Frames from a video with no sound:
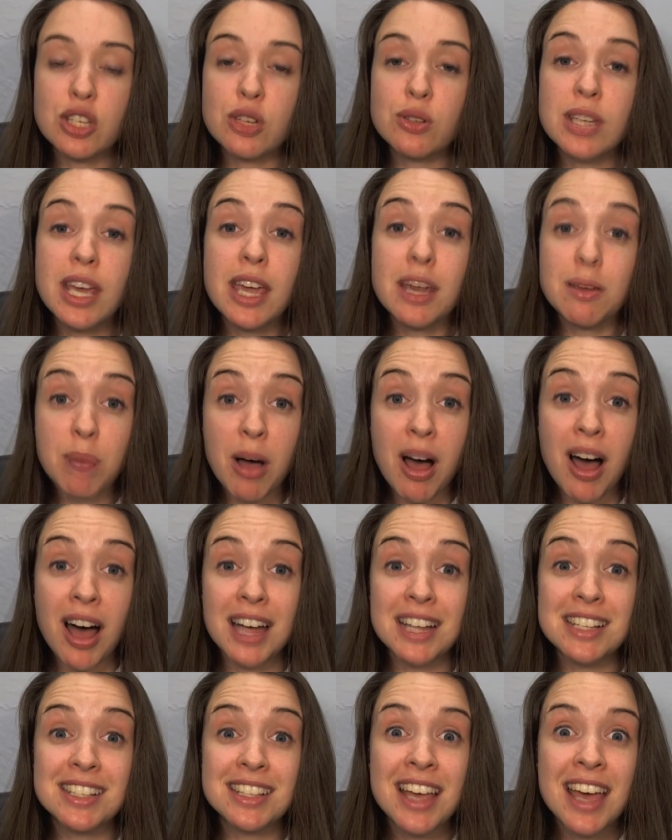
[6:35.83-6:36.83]
So take
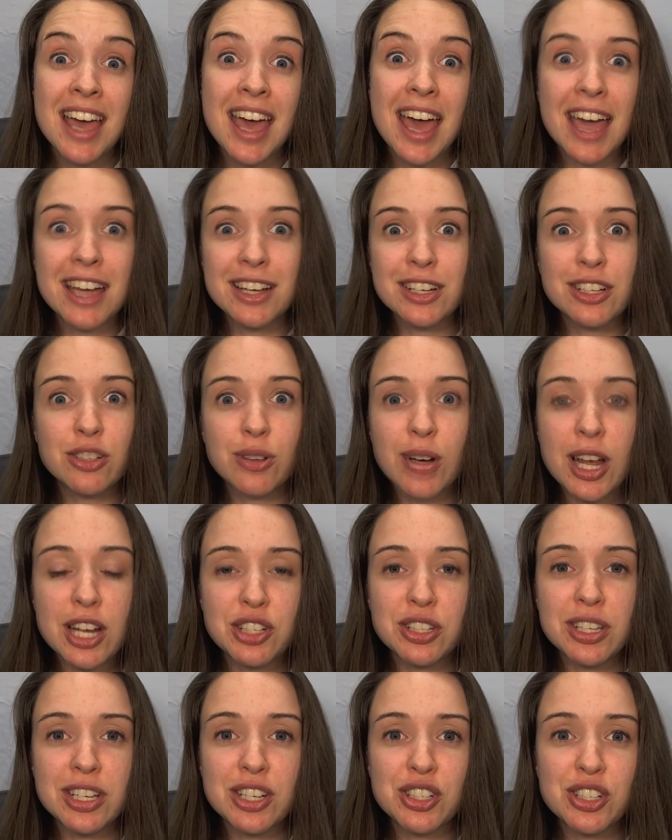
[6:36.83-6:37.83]
pause and
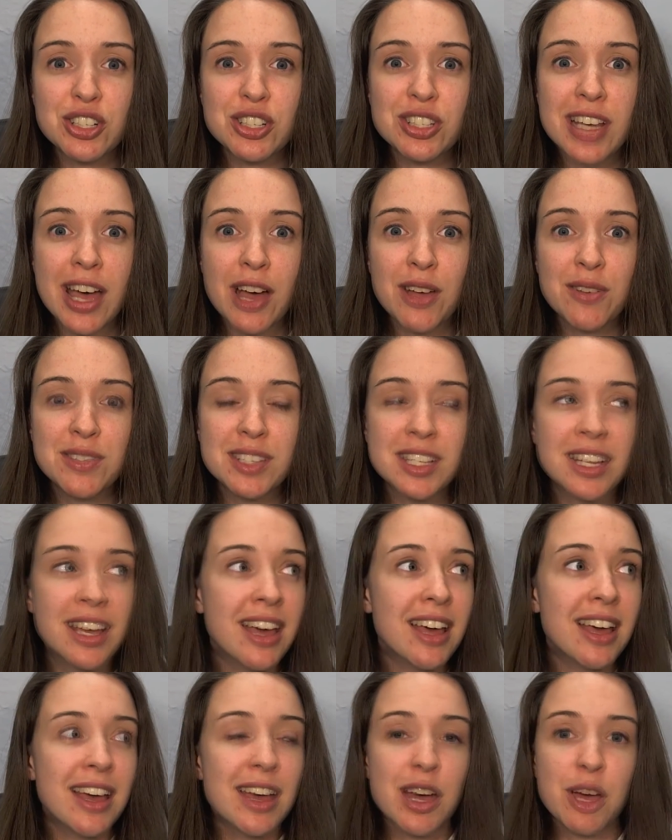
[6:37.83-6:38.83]
congratulate
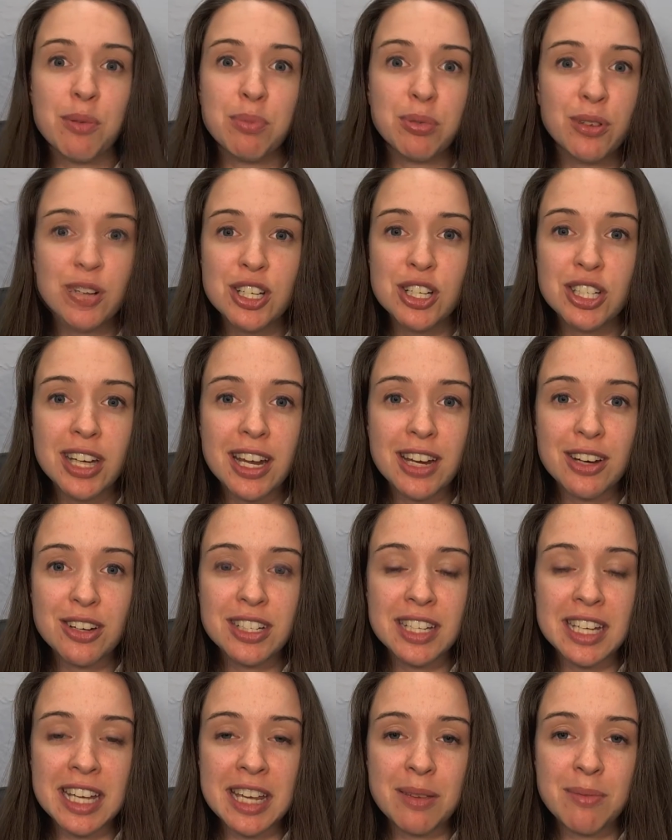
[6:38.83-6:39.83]
yourselves,
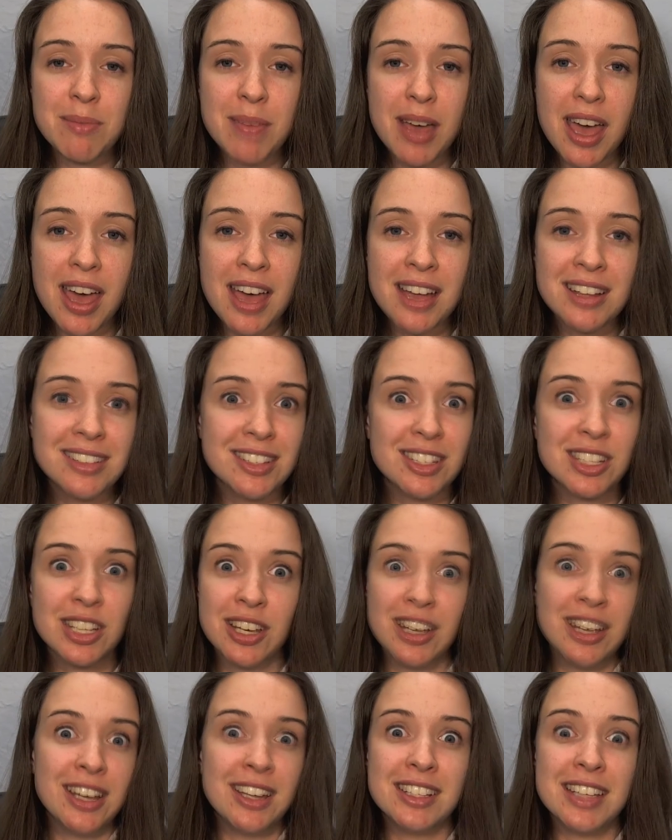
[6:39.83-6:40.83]
appreciate your team, and
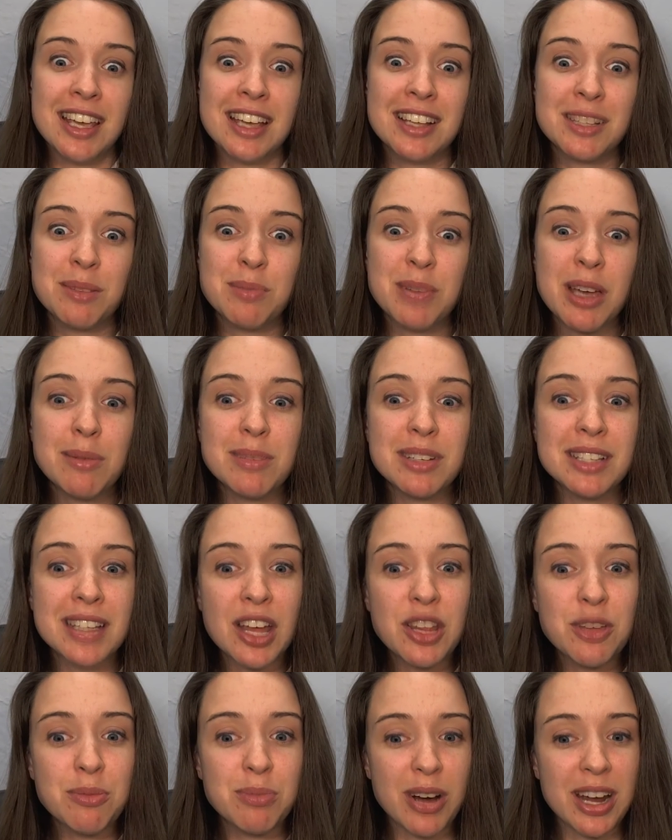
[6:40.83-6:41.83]
take some time
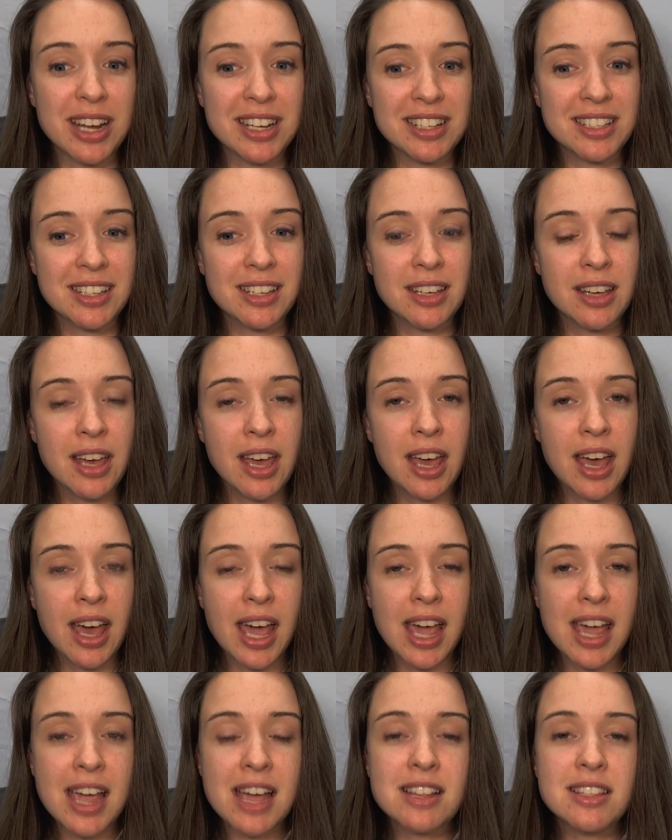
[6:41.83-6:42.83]
to celebrate.
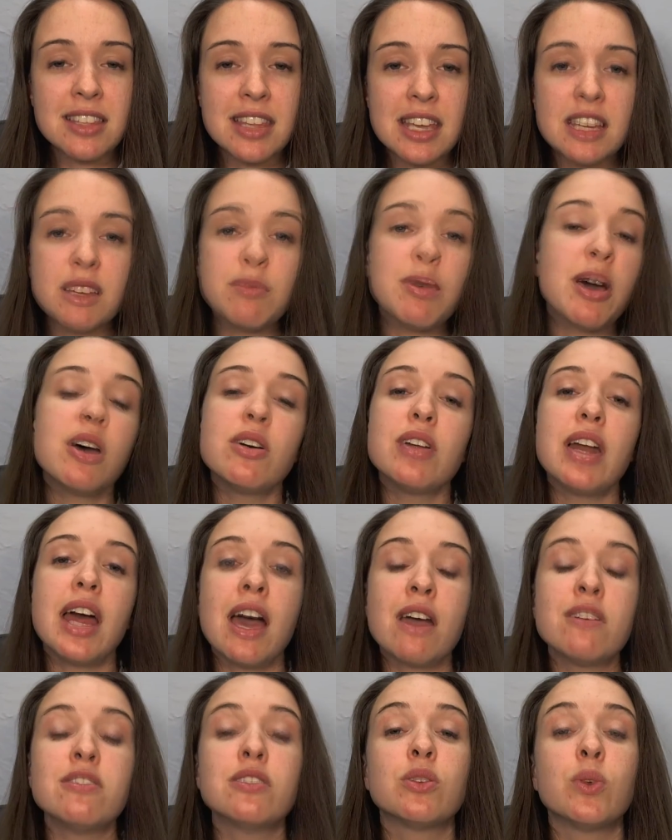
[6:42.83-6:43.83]
And think
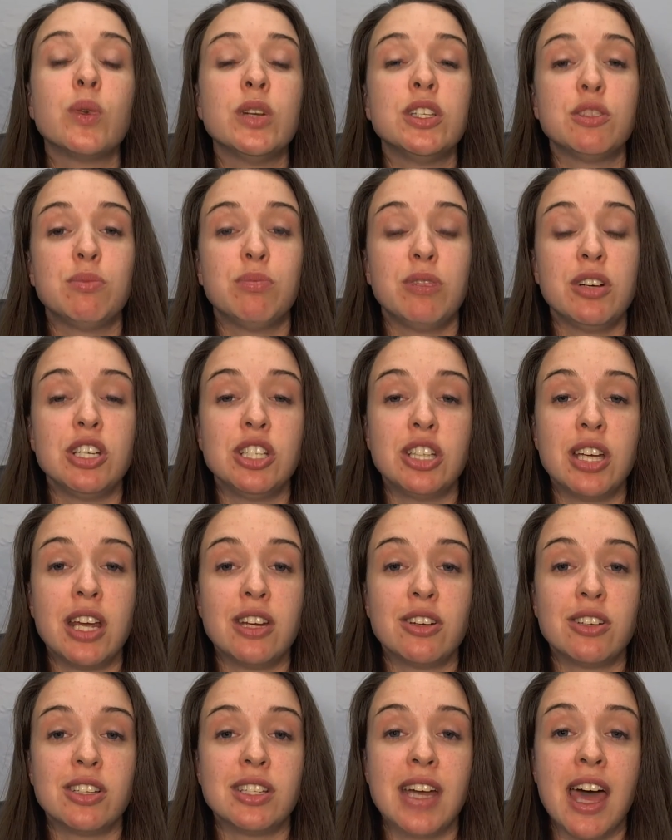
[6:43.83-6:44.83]
about how you're going to
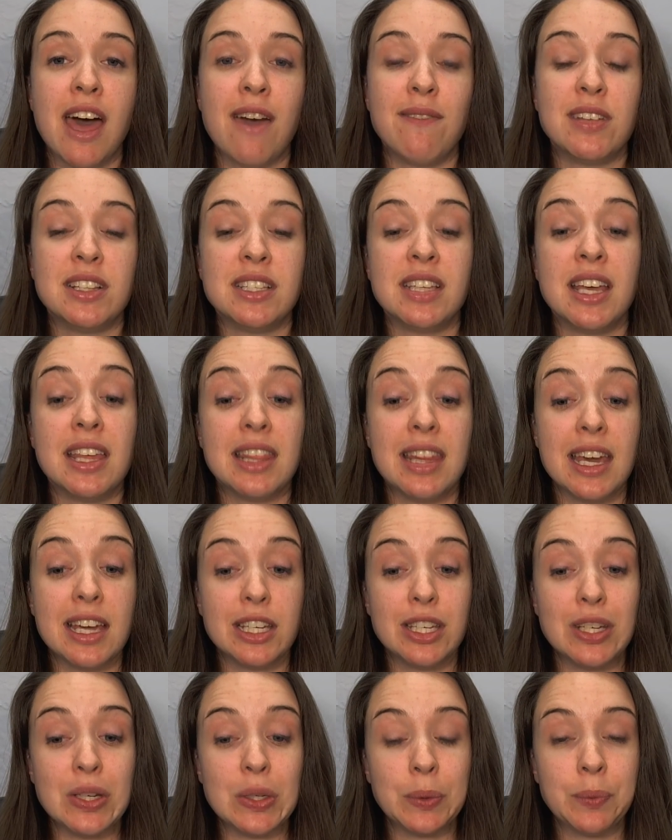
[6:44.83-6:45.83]
appreciate your staff and say
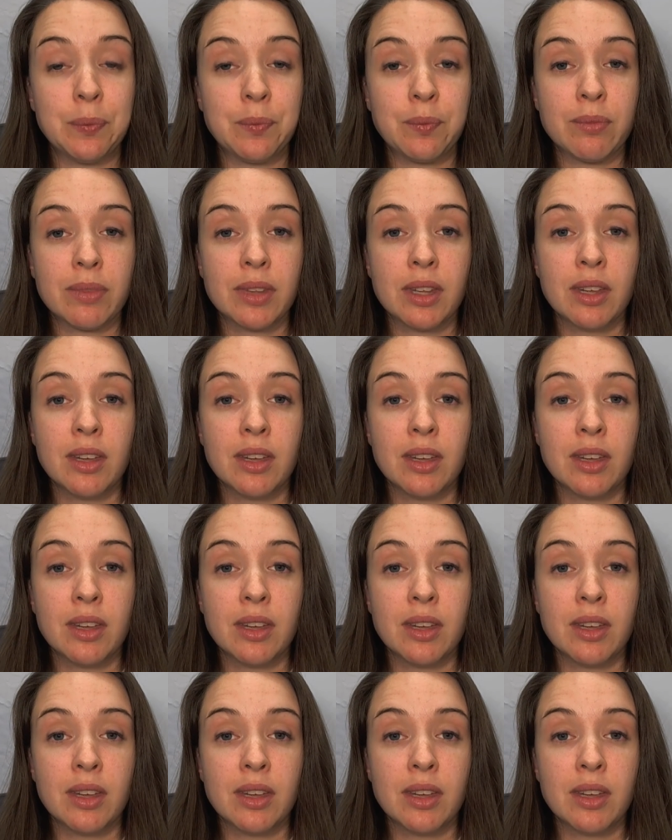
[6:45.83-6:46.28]
thank you.